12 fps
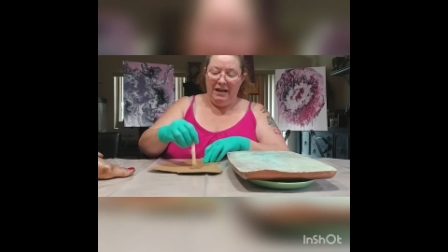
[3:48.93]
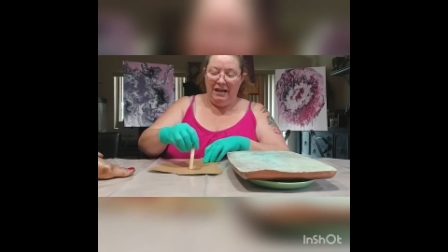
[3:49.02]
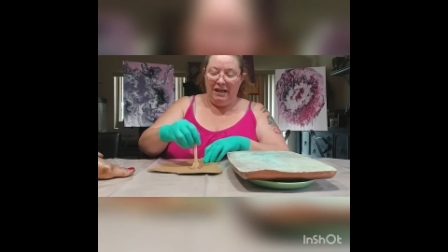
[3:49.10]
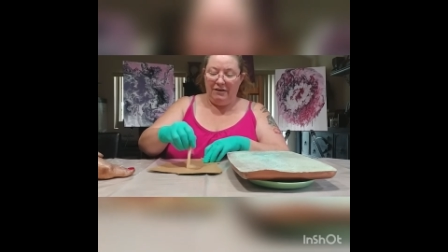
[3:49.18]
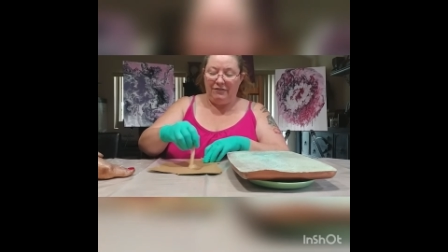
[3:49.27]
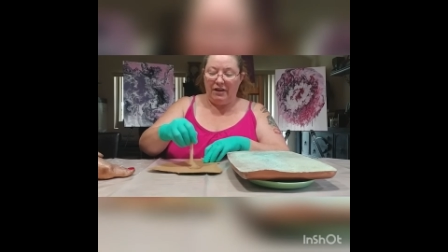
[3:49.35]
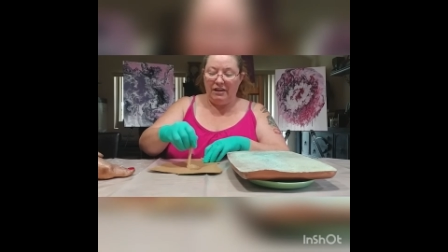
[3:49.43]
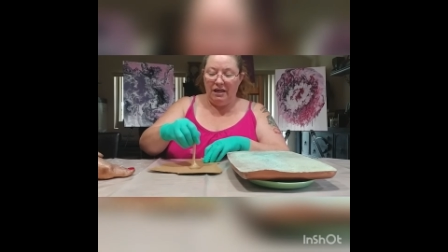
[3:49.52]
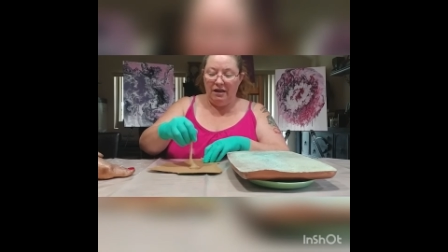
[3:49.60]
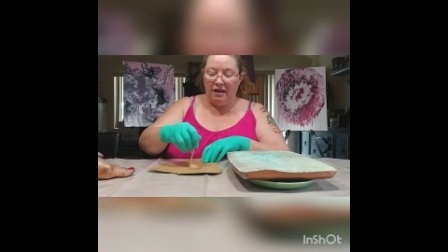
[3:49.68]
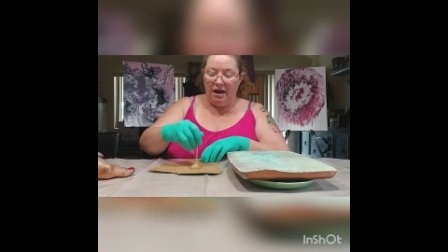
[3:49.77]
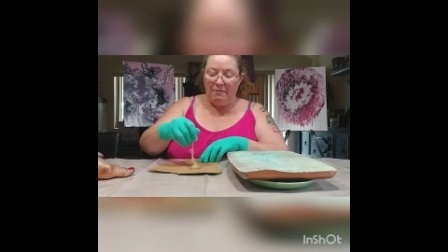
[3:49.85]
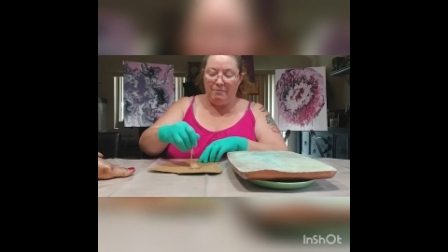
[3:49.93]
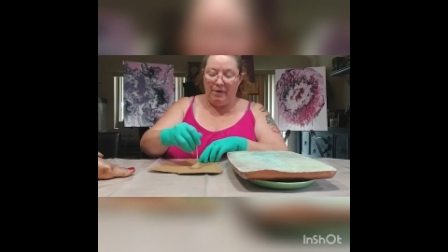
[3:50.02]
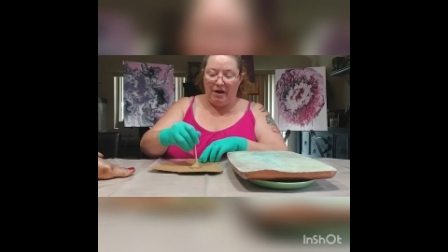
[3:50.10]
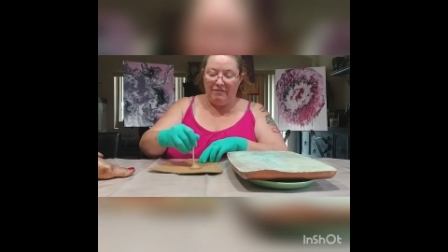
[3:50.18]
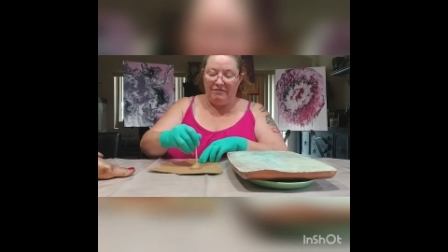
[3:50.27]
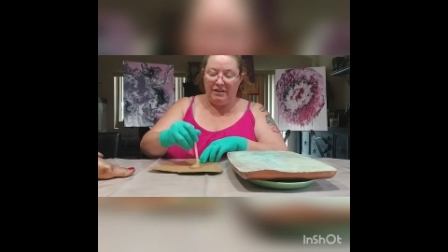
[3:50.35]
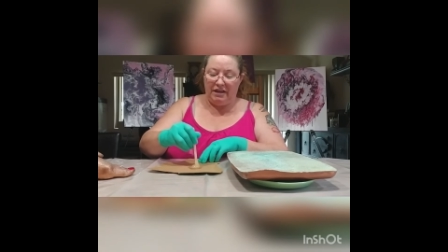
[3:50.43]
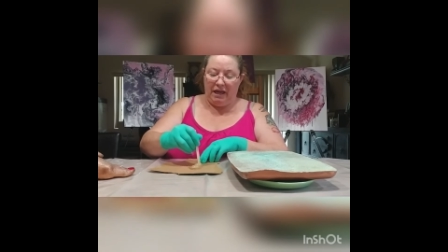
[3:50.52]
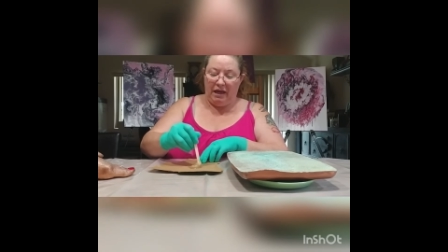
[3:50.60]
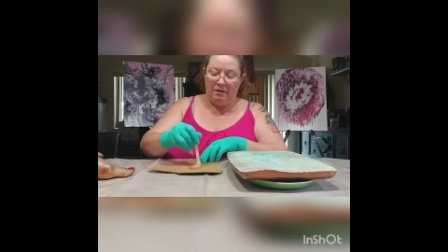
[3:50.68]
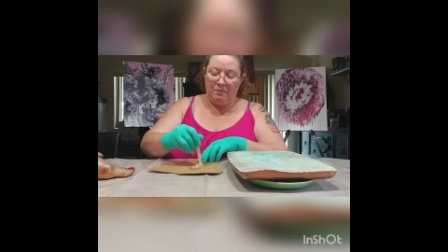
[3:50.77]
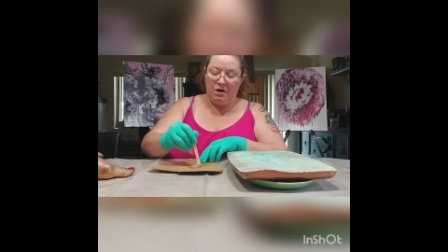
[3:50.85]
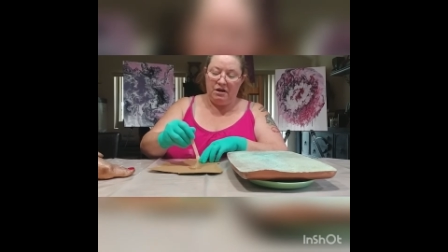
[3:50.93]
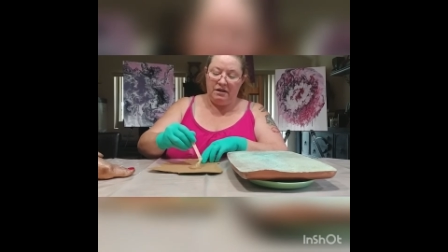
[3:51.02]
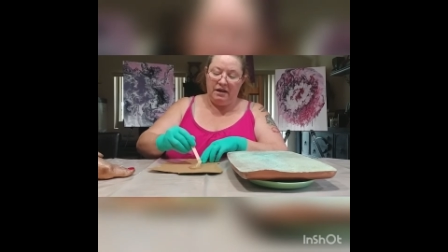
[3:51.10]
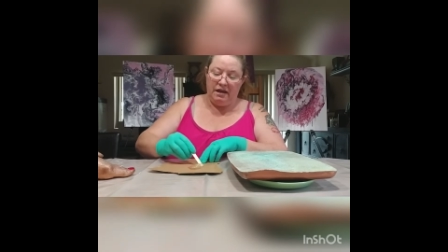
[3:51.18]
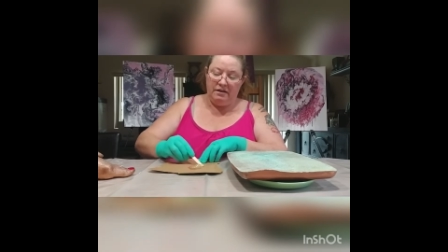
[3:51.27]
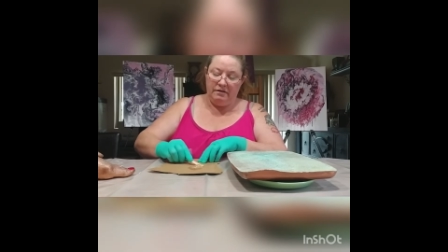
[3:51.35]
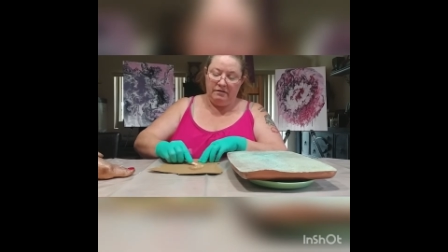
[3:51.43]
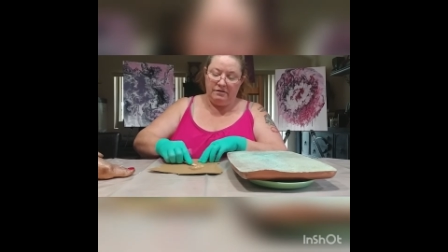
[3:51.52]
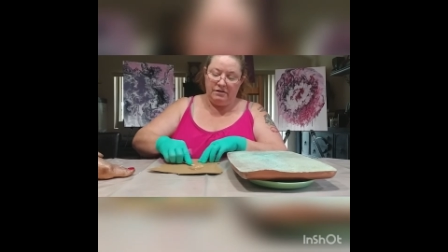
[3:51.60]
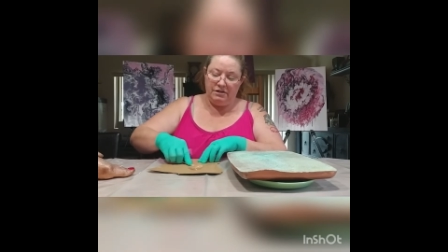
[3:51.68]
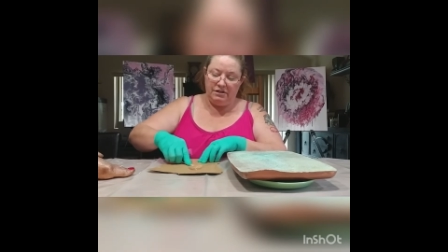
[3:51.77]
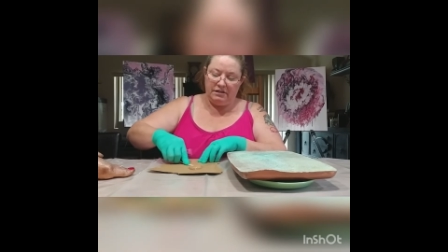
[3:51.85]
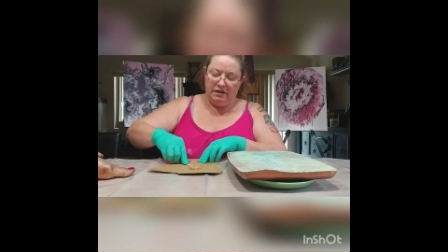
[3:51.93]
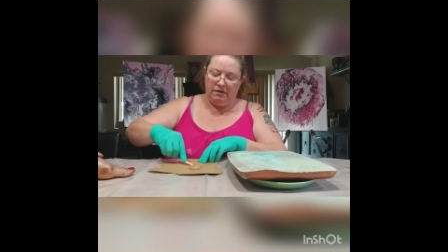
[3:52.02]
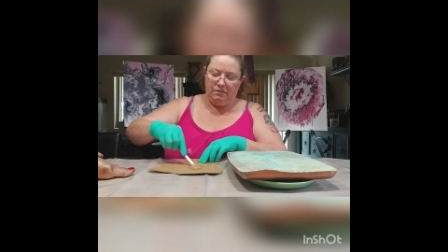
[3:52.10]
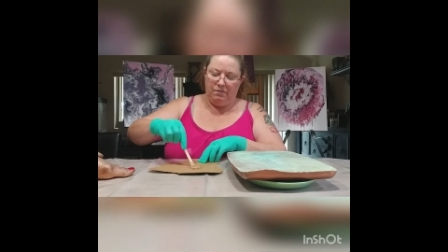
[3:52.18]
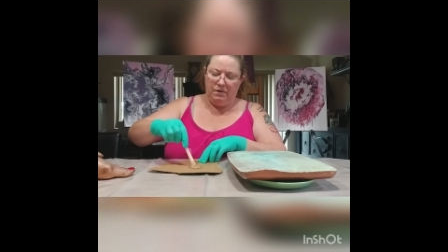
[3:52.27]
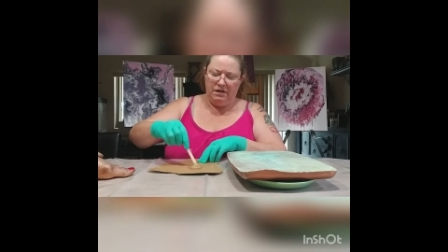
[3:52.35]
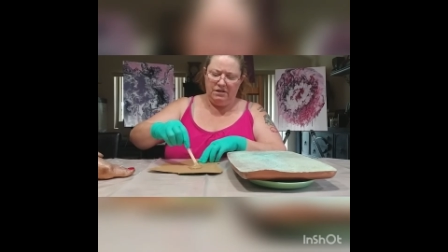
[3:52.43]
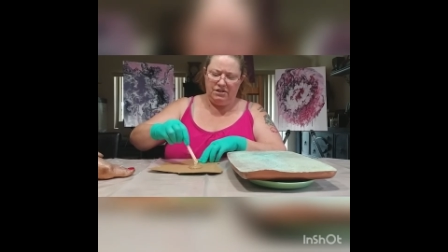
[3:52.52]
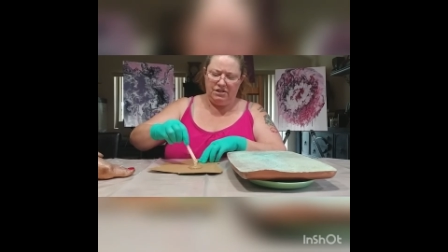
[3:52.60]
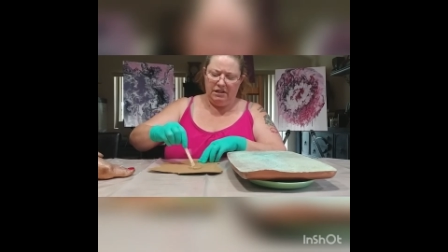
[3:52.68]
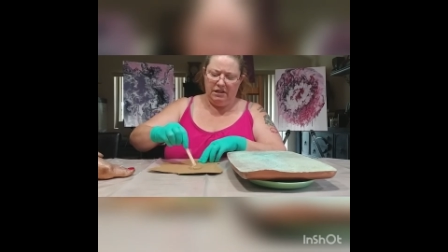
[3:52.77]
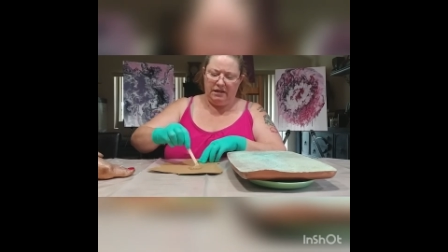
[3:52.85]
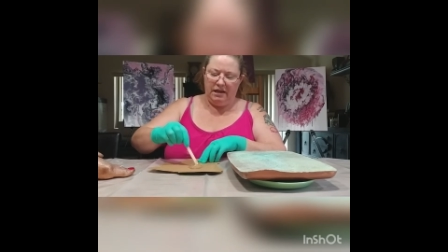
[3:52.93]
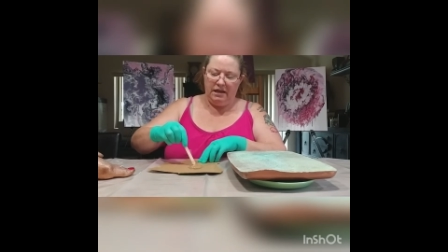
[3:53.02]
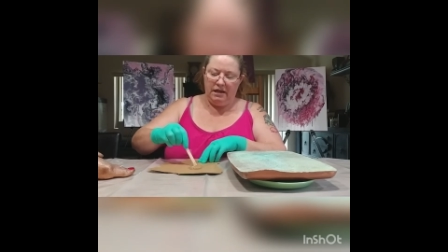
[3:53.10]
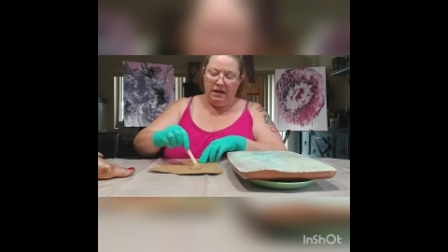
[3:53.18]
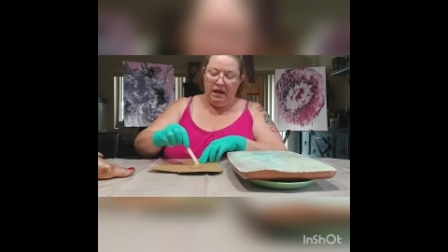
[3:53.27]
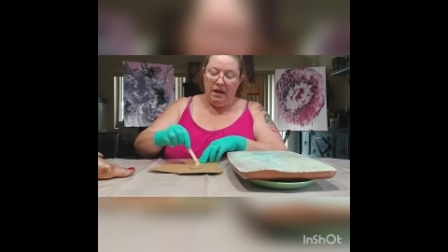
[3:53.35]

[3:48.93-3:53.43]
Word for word: If I look above the camera and you're just like, what is she looking at?